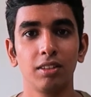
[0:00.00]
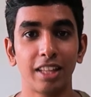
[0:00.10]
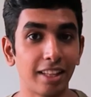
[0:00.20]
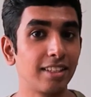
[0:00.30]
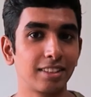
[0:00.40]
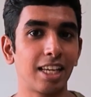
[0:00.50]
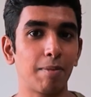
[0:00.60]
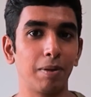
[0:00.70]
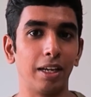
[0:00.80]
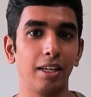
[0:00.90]
that this is
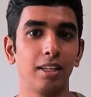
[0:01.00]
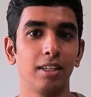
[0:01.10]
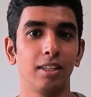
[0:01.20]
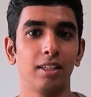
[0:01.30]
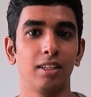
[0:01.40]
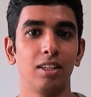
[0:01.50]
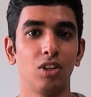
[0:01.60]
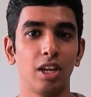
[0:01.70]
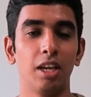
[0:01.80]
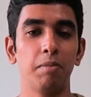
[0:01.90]
happening.
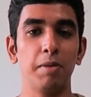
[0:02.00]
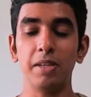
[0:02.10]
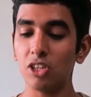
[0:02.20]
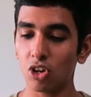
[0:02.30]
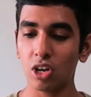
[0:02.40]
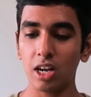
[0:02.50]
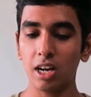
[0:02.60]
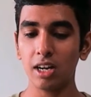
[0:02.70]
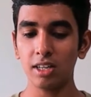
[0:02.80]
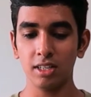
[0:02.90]
Okay, maybe in your
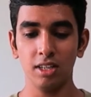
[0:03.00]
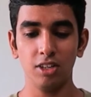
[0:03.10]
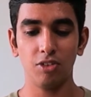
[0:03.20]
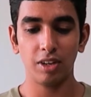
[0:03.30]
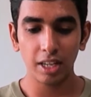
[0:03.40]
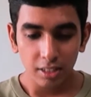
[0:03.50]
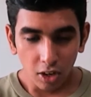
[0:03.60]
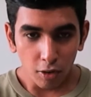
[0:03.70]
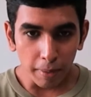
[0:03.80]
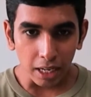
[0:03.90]
car you realize,
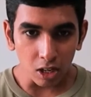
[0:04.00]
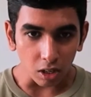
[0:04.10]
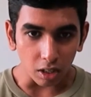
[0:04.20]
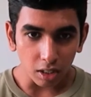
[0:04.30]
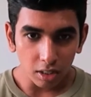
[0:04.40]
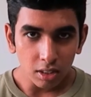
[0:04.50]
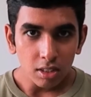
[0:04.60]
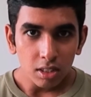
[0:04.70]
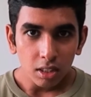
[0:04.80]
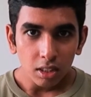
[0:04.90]
oh my god,
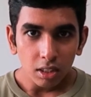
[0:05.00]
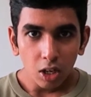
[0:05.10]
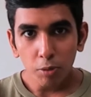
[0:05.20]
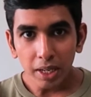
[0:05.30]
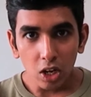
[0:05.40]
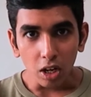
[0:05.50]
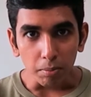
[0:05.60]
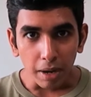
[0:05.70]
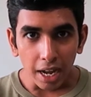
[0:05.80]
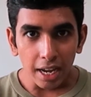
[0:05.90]

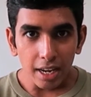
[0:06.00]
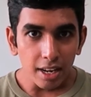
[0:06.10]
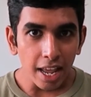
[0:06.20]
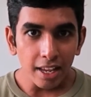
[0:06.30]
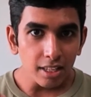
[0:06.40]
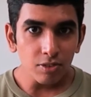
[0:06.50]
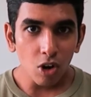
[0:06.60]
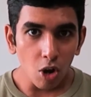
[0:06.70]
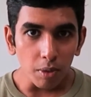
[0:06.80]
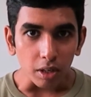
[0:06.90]
my neck is
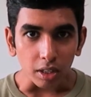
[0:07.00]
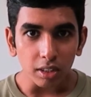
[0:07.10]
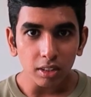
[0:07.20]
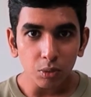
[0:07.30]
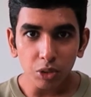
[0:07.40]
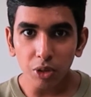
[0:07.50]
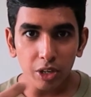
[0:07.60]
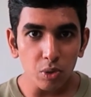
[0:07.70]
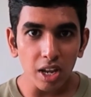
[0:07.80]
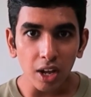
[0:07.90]
forward. What do I
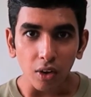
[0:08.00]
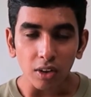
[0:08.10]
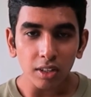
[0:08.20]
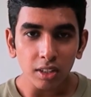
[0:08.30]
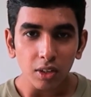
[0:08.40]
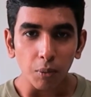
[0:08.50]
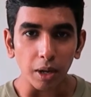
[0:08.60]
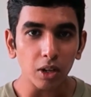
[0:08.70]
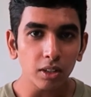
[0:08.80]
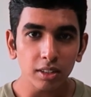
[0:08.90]
do now?
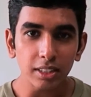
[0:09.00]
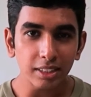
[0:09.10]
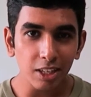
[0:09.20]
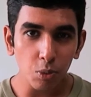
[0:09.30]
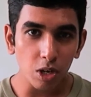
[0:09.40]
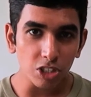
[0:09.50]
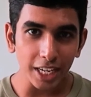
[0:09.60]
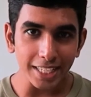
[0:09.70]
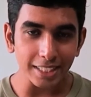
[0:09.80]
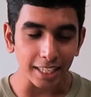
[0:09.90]
Well, listen to what
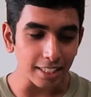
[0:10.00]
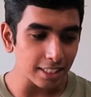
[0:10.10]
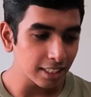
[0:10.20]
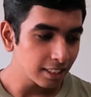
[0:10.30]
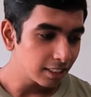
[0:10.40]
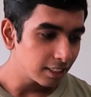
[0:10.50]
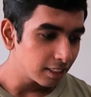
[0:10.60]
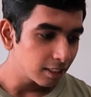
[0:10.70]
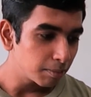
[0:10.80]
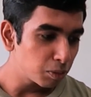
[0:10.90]
Jay says.
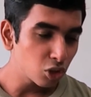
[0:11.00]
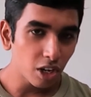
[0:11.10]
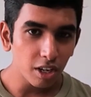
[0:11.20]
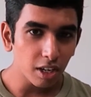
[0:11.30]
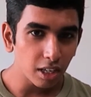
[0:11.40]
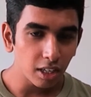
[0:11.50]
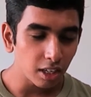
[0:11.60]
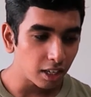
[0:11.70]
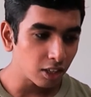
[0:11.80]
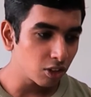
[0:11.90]
Put on
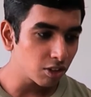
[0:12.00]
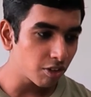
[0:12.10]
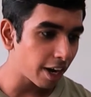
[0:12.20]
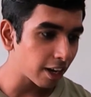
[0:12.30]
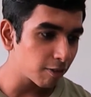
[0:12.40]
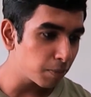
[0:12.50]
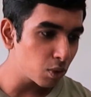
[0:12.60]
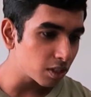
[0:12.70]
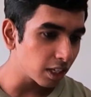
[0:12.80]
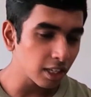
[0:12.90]
a good track of
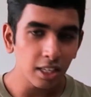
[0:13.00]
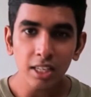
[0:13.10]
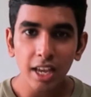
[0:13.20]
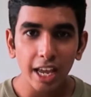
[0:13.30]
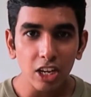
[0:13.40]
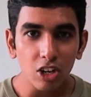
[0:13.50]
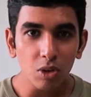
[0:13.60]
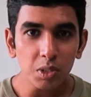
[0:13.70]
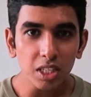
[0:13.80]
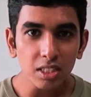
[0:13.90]
music, and you
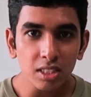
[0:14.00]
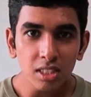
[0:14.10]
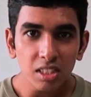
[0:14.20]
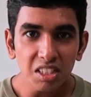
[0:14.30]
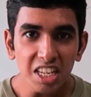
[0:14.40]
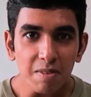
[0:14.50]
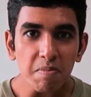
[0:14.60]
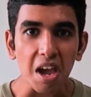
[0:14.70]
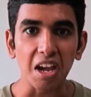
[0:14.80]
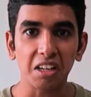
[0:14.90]
know, just lean
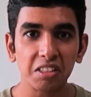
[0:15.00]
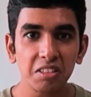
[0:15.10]
back,